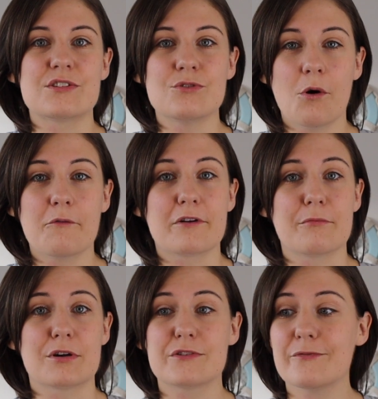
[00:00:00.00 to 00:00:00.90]
is not very
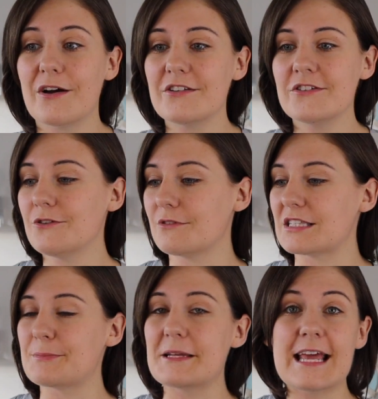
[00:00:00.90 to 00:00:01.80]
much fun. You
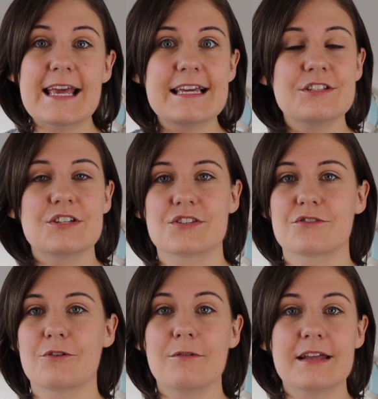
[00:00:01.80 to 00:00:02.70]
can spend ages
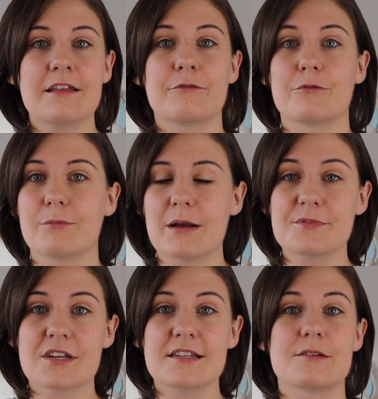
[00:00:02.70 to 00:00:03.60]
scrolling through
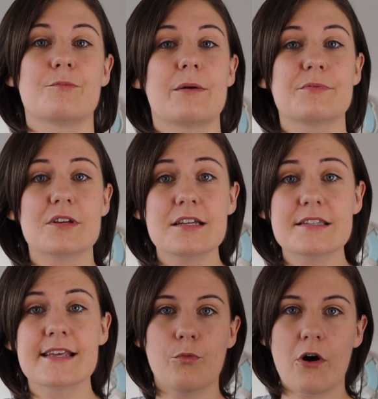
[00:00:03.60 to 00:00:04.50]
websites and
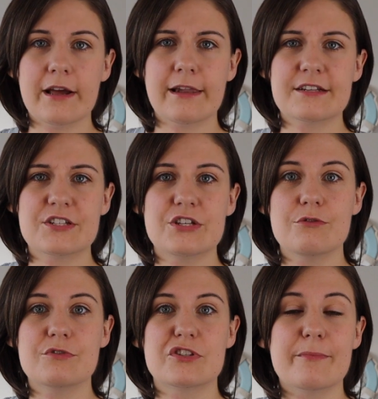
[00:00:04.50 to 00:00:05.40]
websites. What I like to
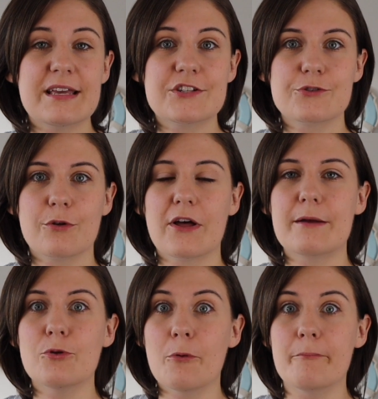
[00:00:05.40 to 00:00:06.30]
use to make sure
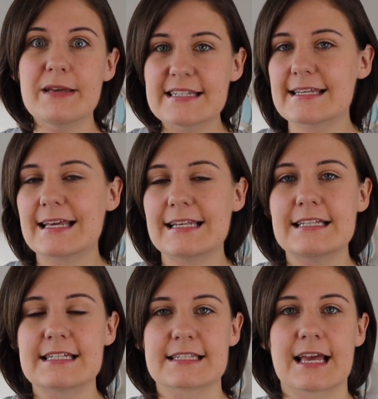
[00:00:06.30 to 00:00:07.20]
I'm not missing
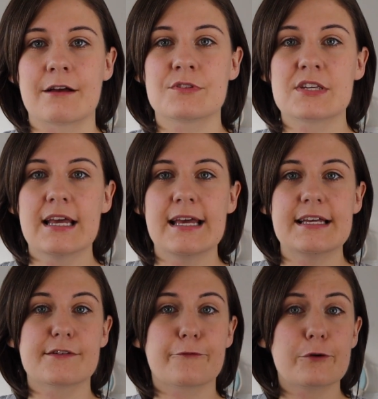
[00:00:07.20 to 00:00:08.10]
any discounts
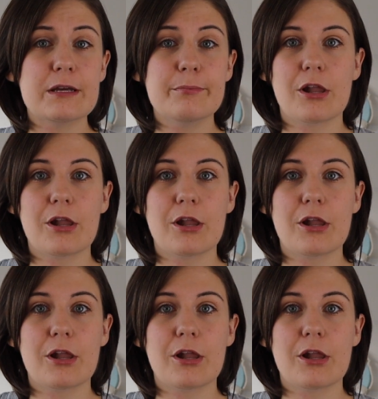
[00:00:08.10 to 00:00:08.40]
is a free